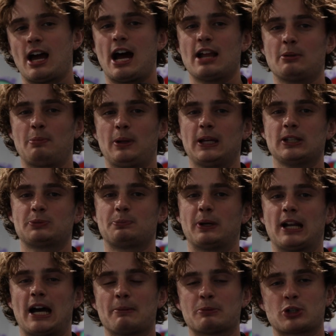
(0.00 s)
on the place,
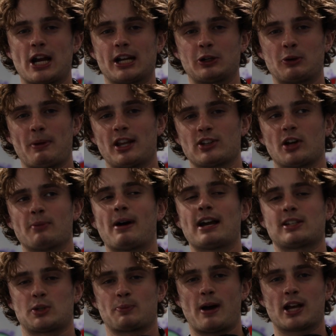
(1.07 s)
but I'm trying to remain as
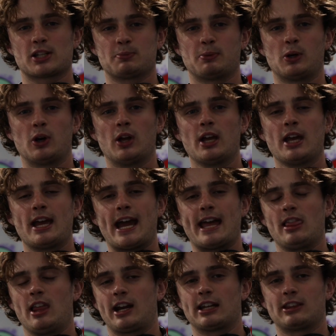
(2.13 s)
unbiased as possible
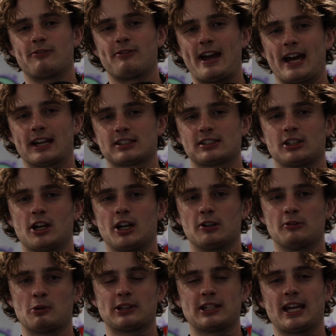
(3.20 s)
and look at the facts
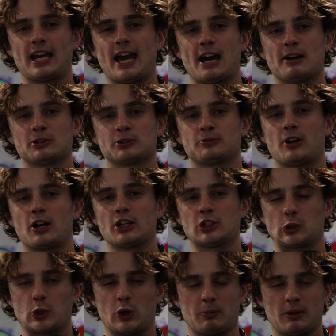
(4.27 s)
of what they have as far as
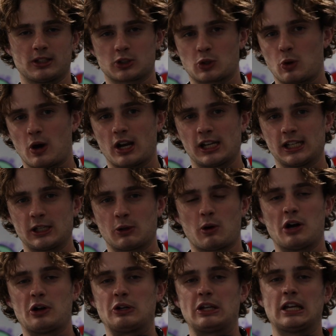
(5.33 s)
equipment, quantity,
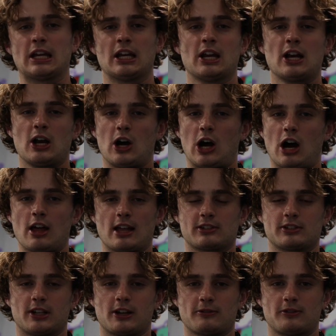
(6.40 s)
quality, all that
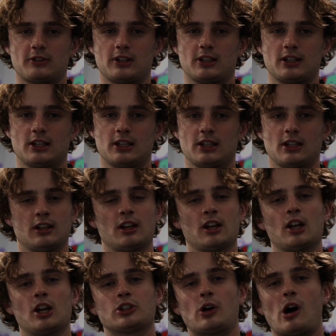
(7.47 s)
stuff.
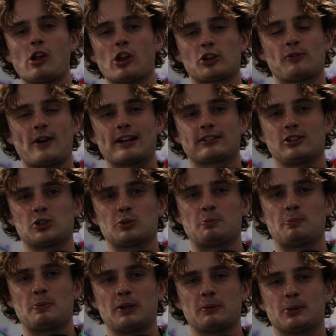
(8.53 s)
So all those factors
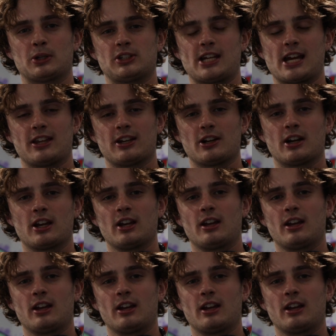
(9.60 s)
being put together,